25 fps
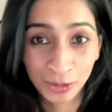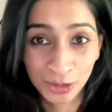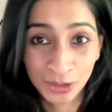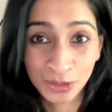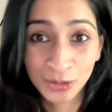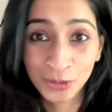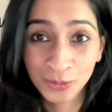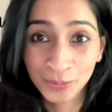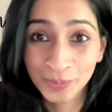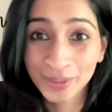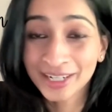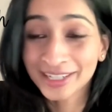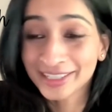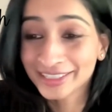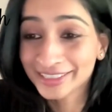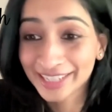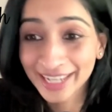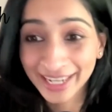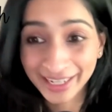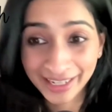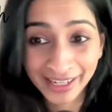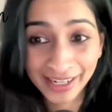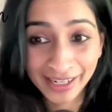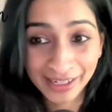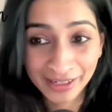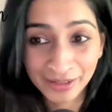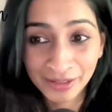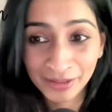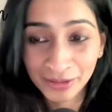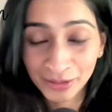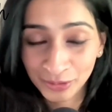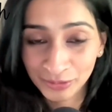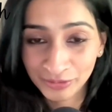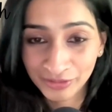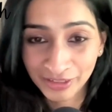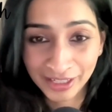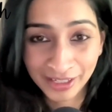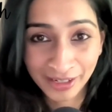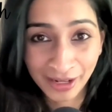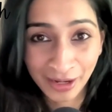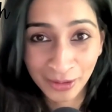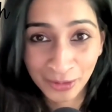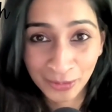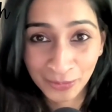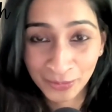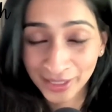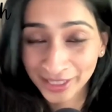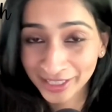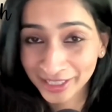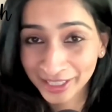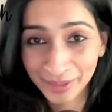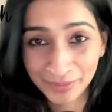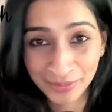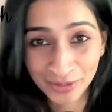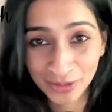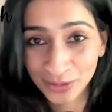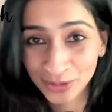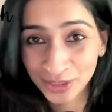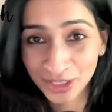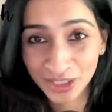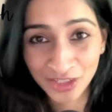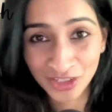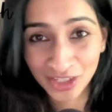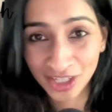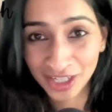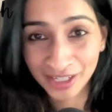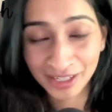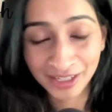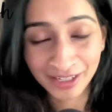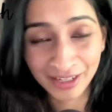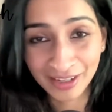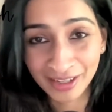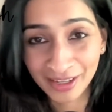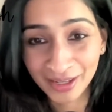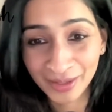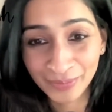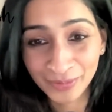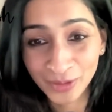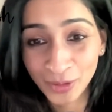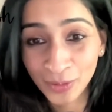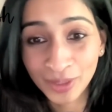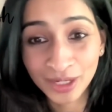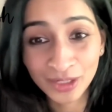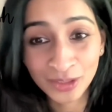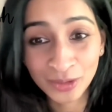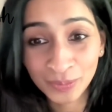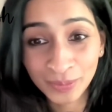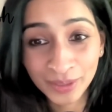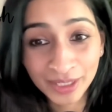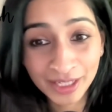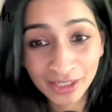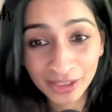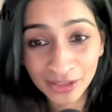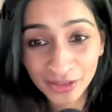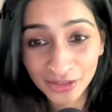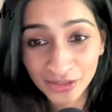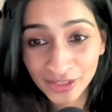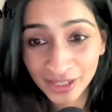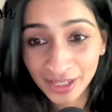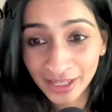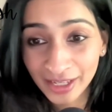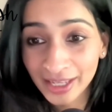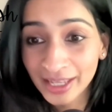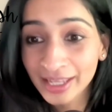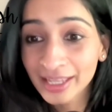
took me a decade to figure out when it comes to teaching yoga to beginners.